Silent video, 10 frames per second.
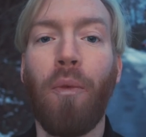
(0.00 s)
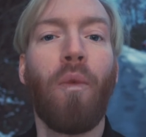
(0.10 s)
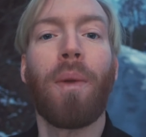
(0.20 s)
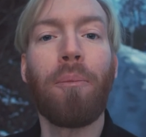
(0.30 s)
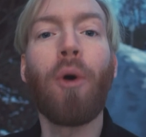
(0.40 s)

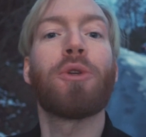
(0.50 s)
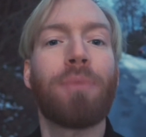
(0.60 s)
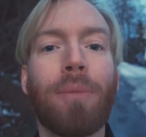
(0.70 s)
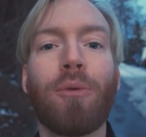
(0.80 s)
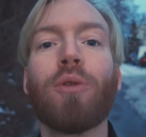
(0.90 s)
what most
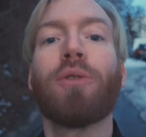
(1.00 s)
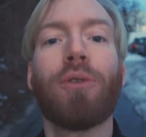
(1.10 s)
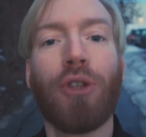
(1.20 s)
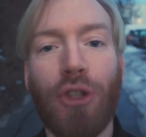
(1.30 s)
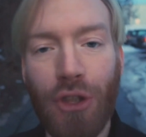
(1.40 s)
people
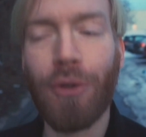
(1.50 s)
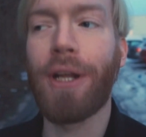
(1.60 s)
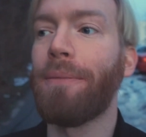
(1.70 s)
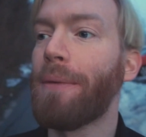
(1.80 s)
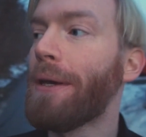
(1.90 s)
shoot in.